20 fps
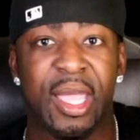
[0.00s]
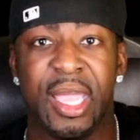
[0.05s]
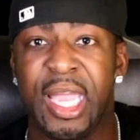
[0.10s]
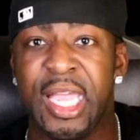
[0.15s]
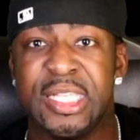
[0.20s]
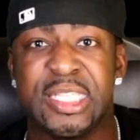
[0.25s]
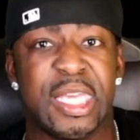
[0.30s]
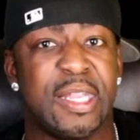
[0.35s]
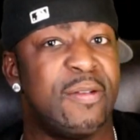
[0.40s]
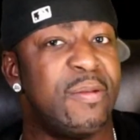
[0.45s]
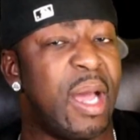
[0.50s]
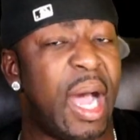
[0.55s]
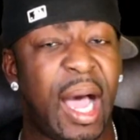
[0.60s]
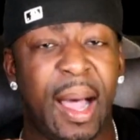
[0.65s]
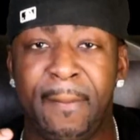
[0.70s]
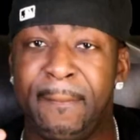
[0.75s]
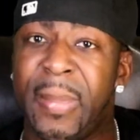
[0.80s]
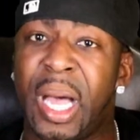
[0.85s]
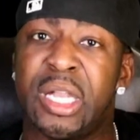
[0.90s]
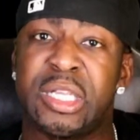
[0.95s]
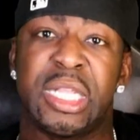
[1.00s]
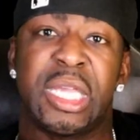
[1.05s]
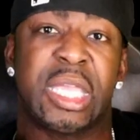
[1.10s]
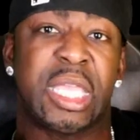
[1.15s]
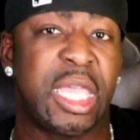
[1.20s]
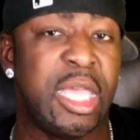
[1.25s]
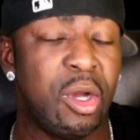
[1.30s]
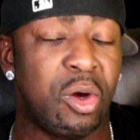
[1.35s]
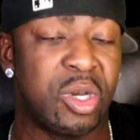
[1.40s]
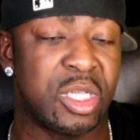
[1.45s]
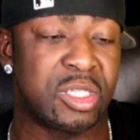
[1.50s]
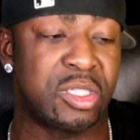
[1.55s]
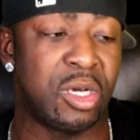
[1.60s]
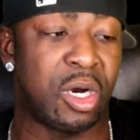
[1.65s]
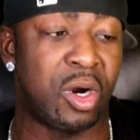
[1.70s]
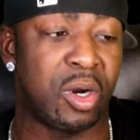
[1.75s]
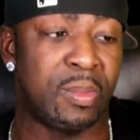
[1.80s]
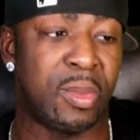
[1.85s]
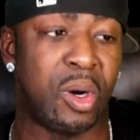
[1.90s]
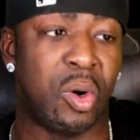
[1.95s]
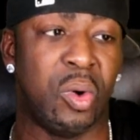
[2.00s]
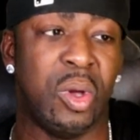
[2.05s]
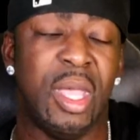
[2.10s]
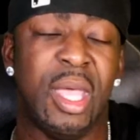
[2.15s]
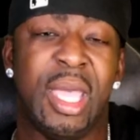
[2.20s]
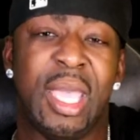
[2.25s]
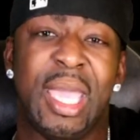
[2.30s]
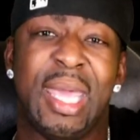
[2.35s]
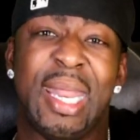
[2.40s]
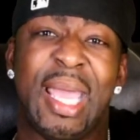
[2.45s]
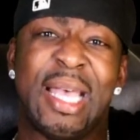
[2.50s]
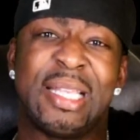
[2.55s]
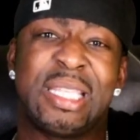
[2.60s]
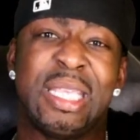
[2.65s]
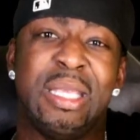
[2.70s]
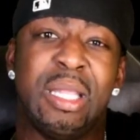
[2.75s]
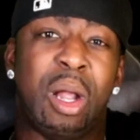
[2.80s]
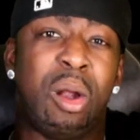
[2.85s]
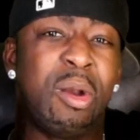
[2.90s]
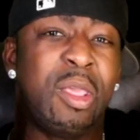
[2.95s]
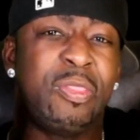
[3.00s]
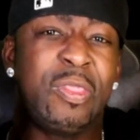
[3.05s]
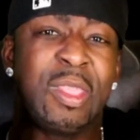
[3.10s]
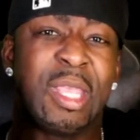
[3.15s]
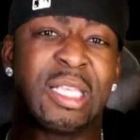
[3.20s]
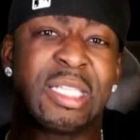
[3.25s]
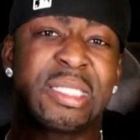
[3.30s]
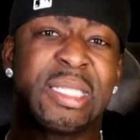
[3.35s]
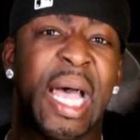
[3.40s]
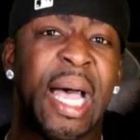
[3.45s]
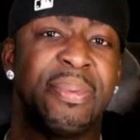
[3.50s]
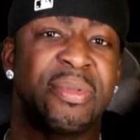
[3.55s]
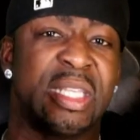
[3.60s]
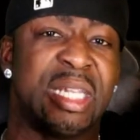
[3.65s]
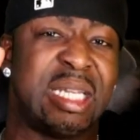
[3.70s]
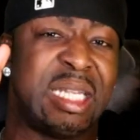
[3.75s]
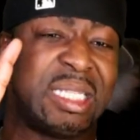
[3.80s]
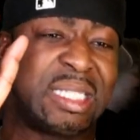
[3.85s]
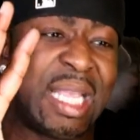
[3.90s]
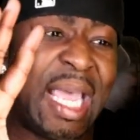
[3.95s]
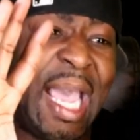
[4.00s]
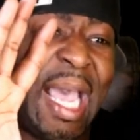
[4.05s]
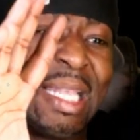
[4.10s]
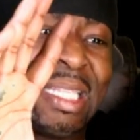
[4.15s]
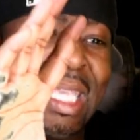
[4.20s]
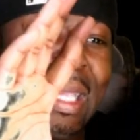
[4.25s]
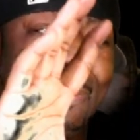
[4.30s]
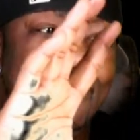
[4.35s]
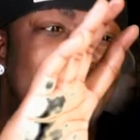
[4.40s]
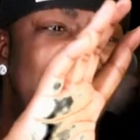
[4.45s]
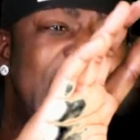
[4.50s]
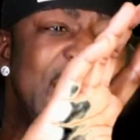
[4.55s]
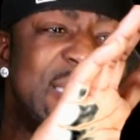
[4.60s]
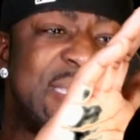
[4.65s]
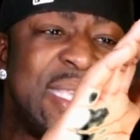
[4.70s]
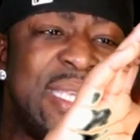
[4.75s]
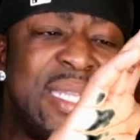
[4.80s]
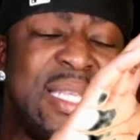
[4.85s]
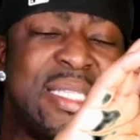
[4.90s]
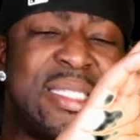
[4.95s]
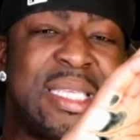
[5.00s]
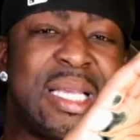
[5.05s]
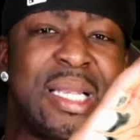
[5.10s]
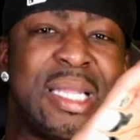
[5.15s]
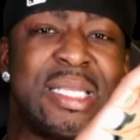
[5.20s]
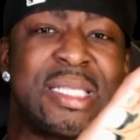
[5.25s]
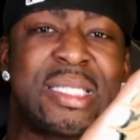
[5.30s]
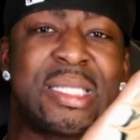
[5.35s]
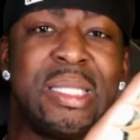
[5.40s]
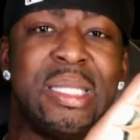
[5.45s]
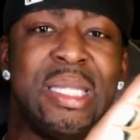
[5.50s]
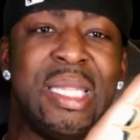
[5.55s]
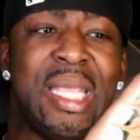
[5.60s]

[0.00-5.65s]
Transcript: He's in, I'm about to kill this dog mode. And as he, the only thing that stops it is as he bites into Zilla's